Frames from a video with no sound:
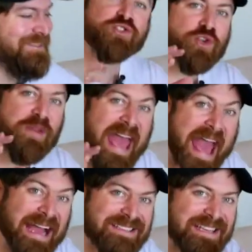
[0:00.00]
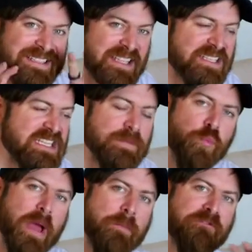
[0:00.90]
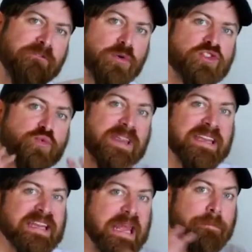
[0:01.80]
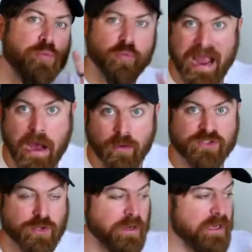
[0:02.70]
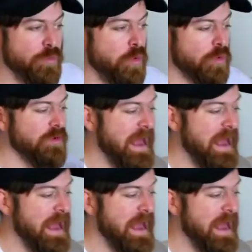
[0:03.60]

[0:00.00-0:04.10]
So to access the deep web, first we need a browser in order